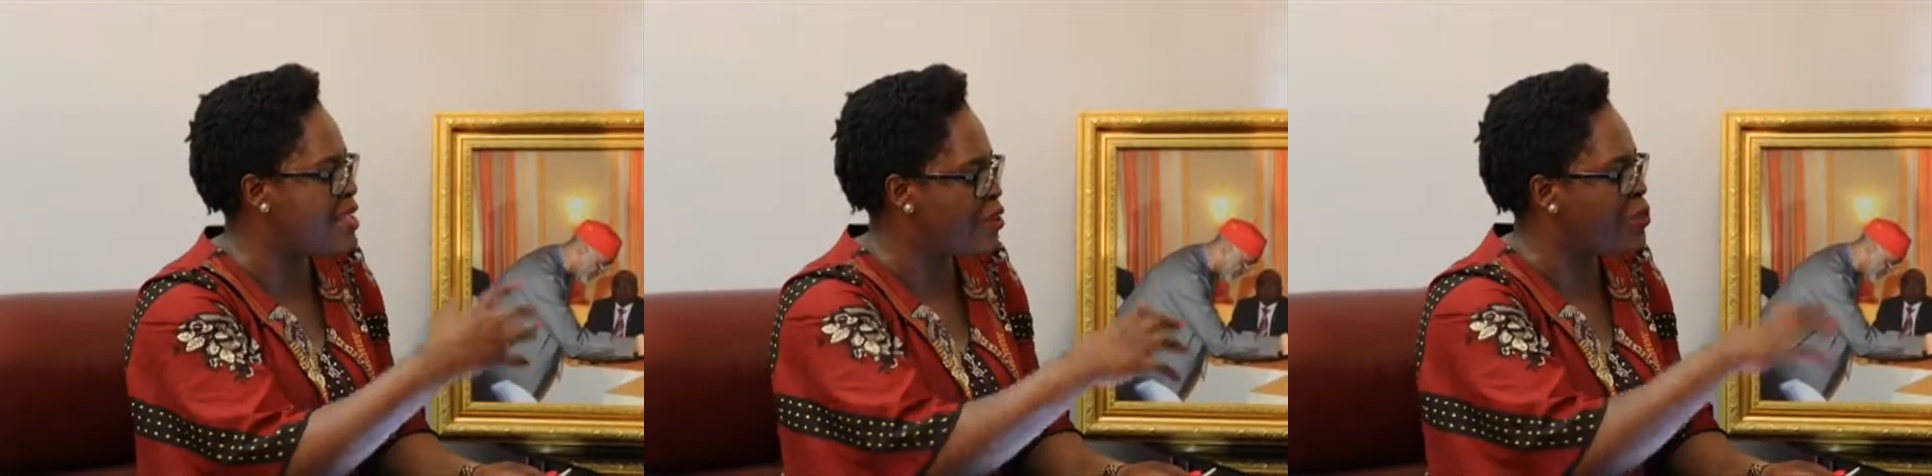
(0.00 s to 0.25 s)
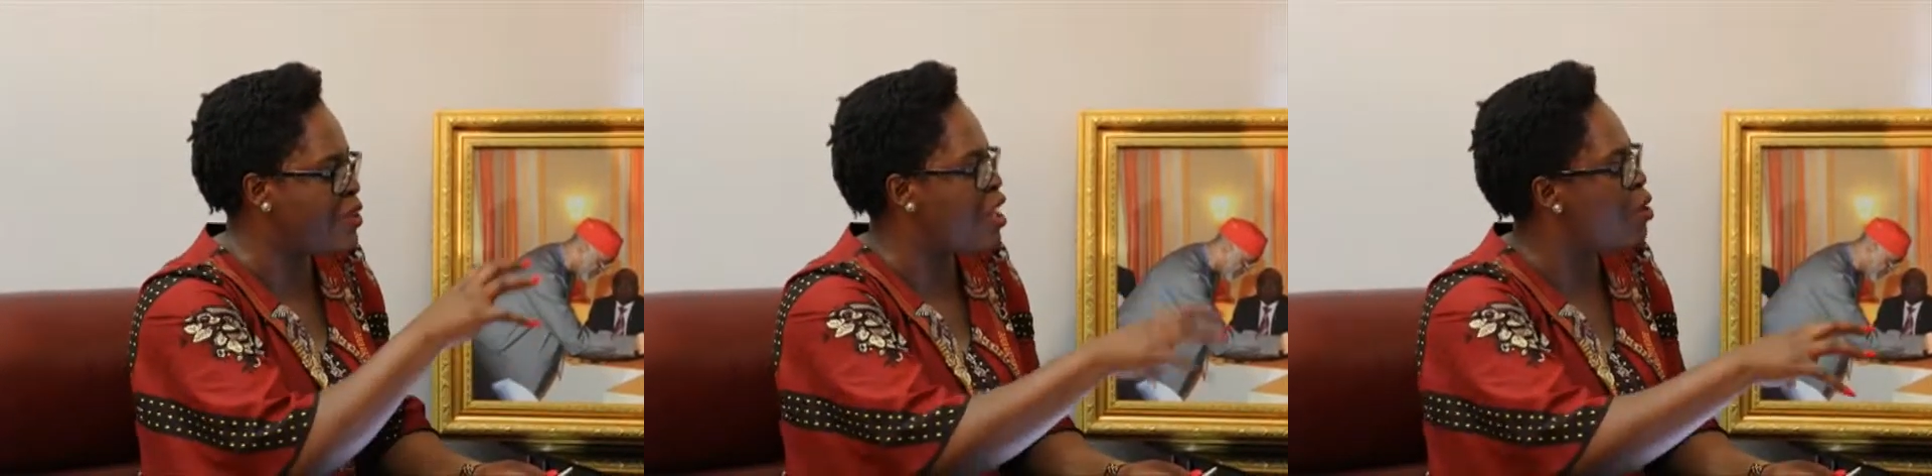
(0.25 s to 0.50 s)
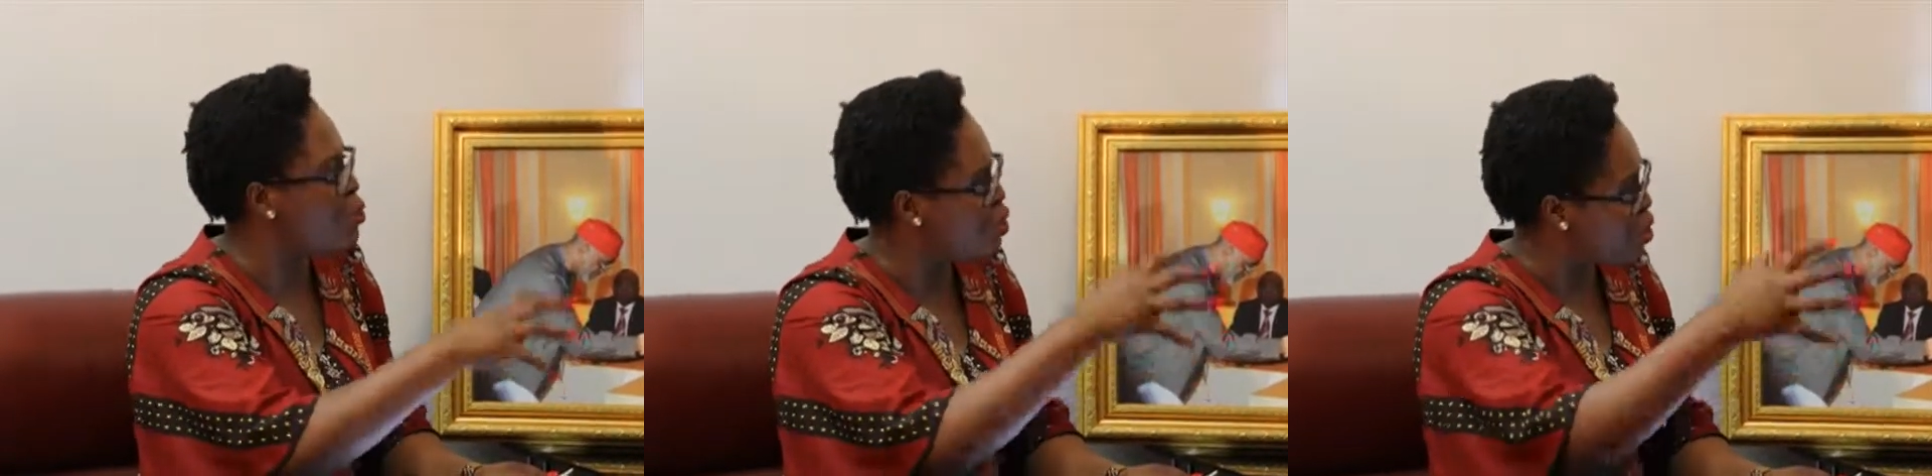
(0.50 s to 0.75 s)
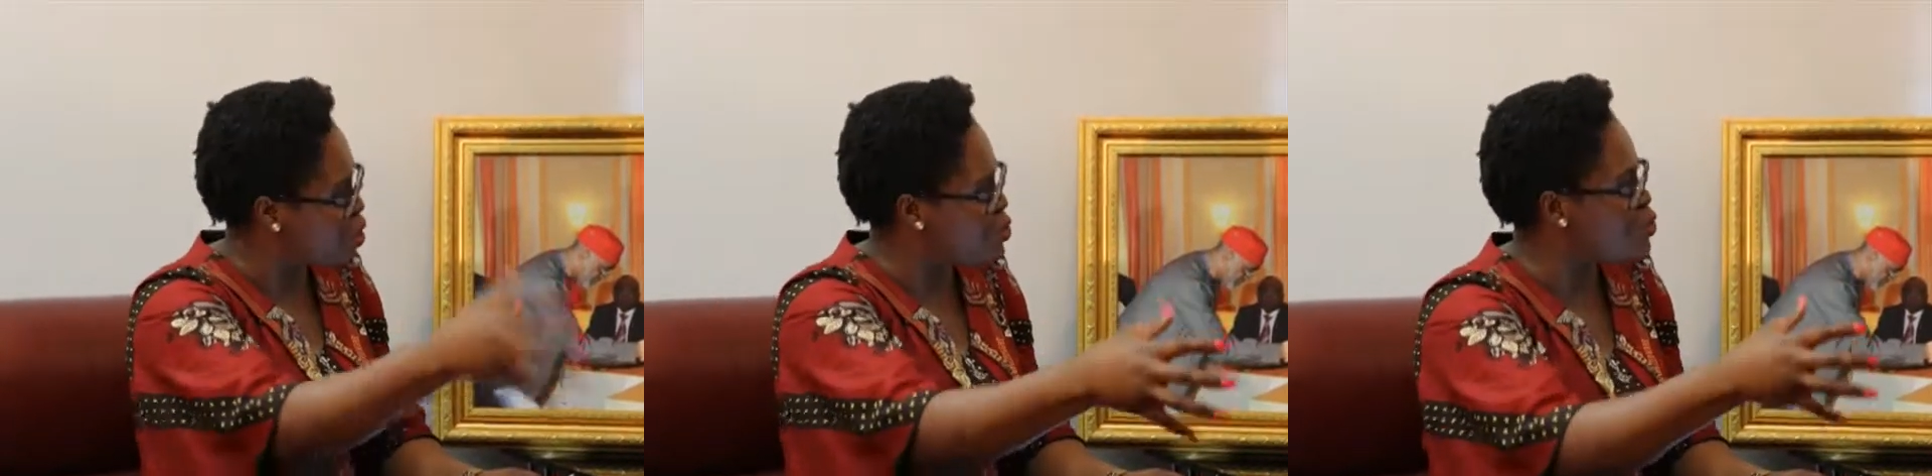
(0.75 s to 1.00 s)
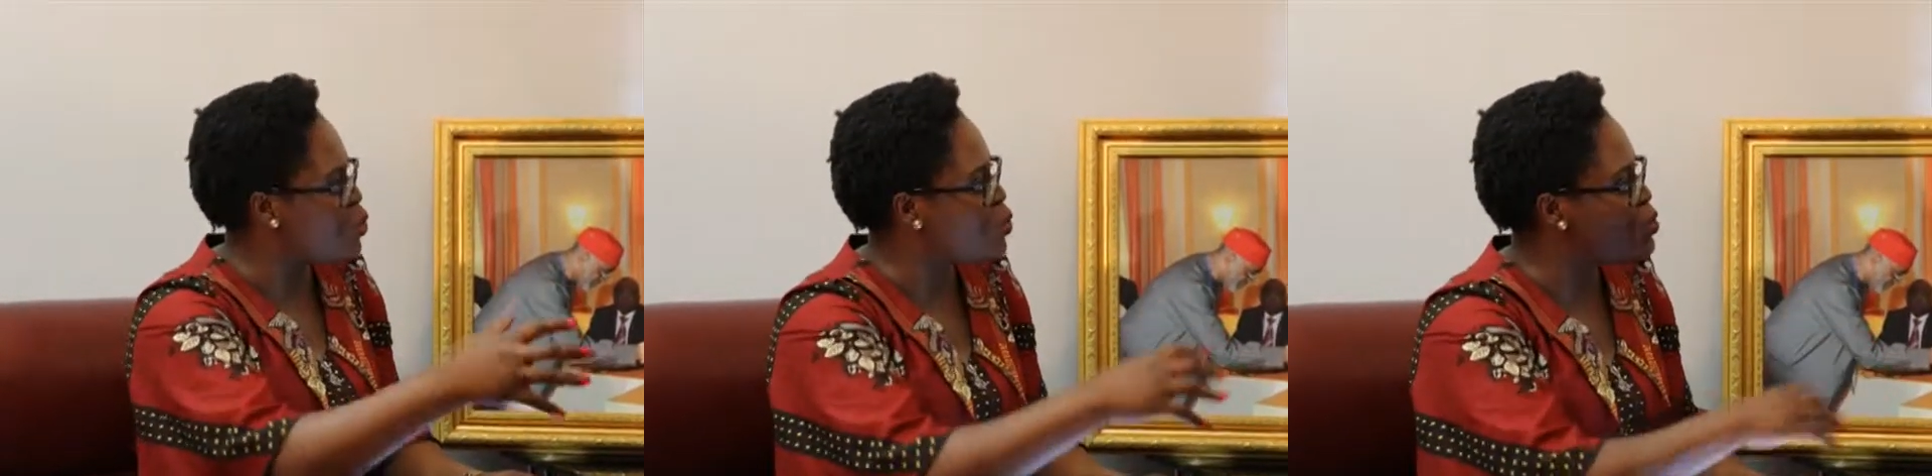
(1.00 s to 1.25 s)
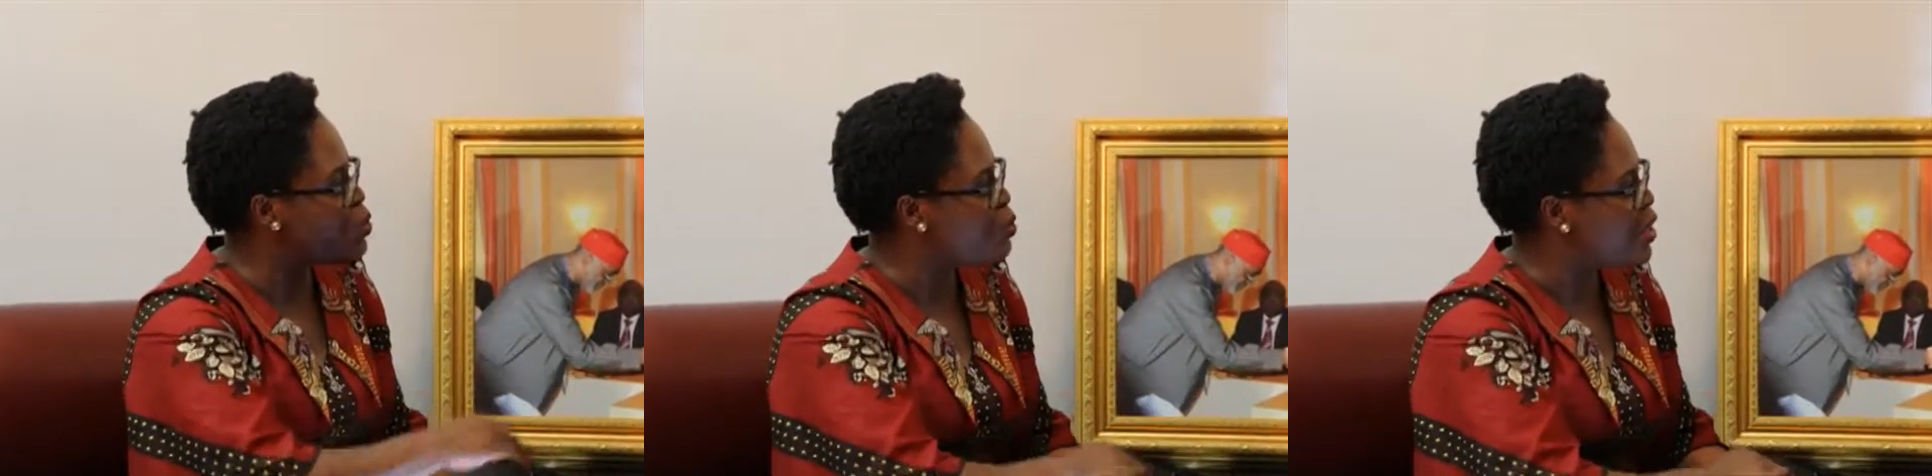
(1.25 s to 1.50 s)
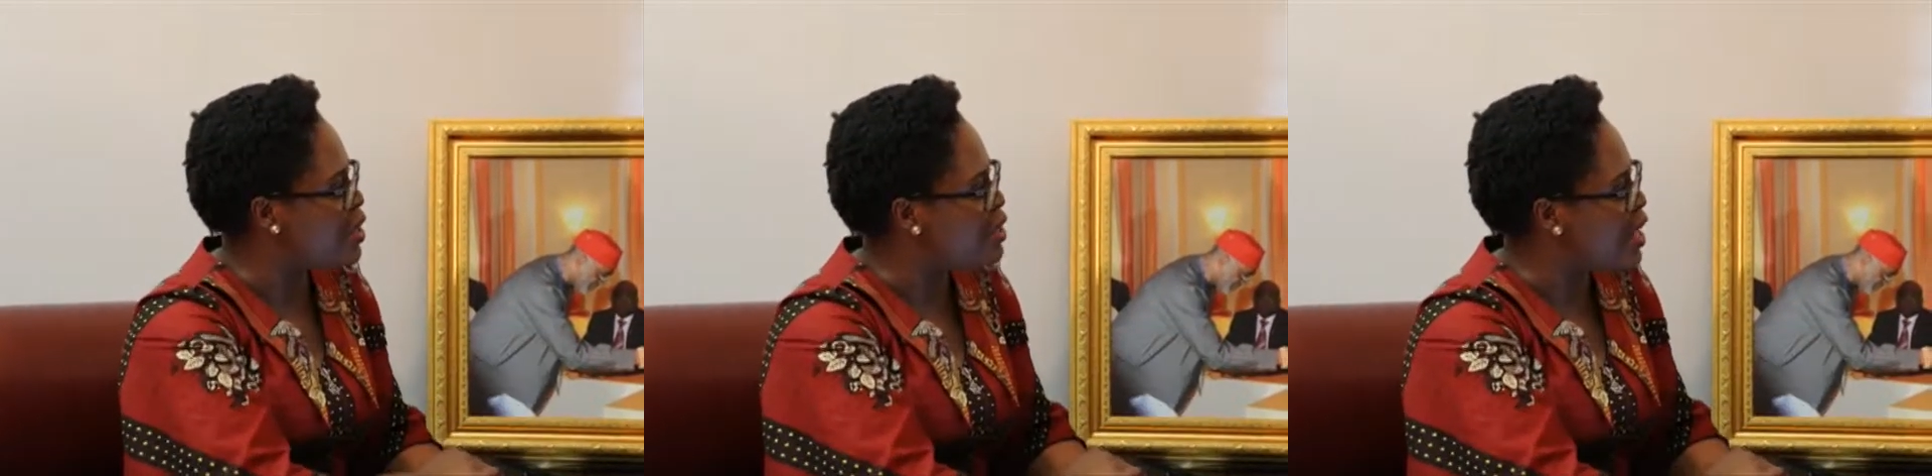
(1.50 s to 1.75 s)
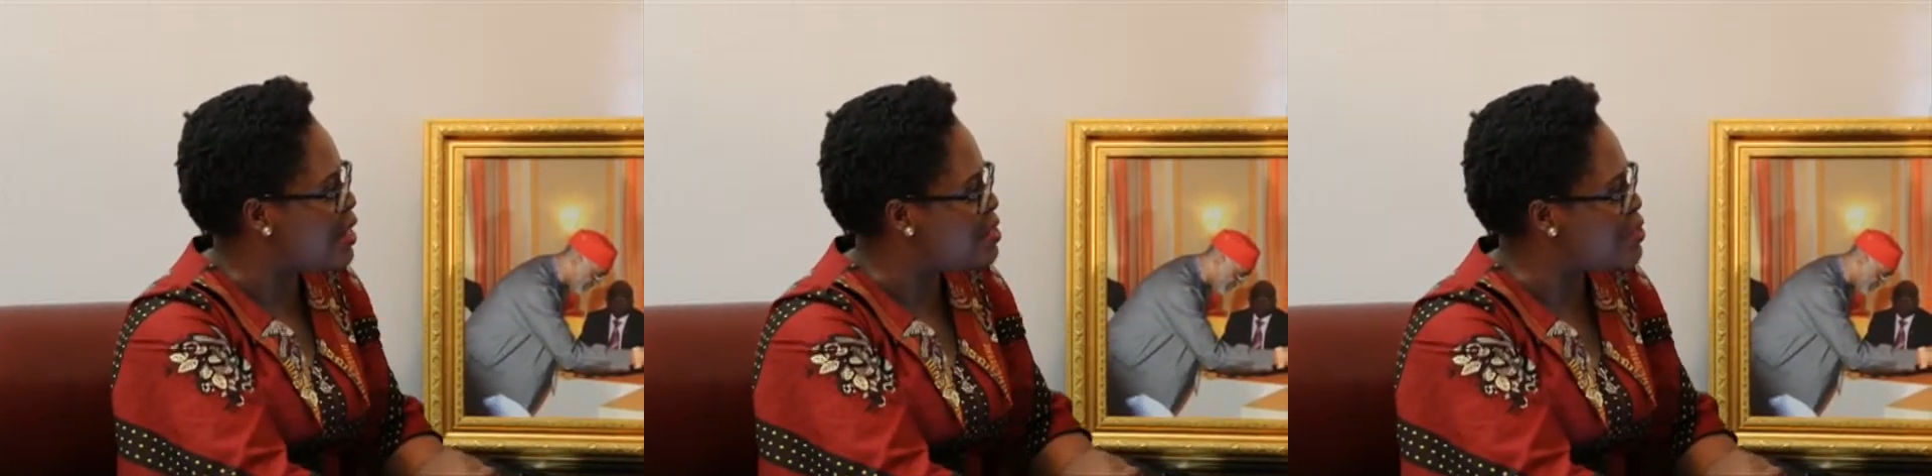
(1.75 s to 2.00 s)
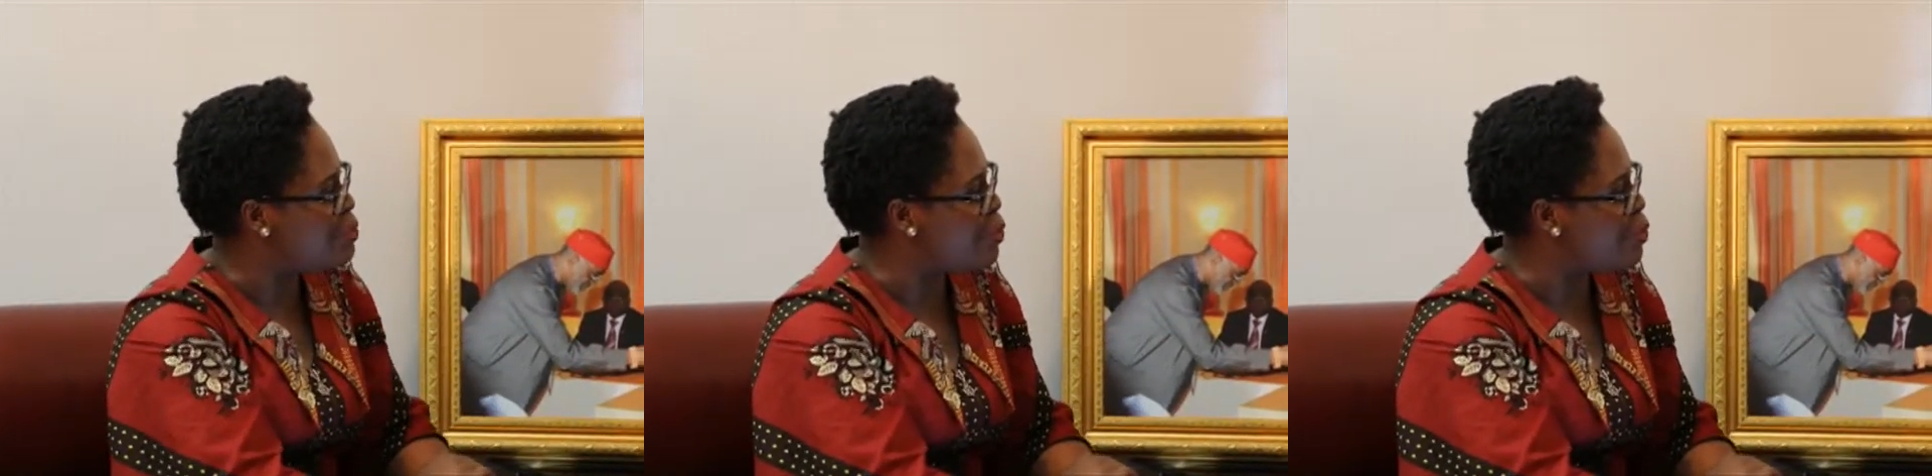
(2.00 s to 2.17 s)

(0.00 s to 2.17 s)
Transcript: that would help to also bring that to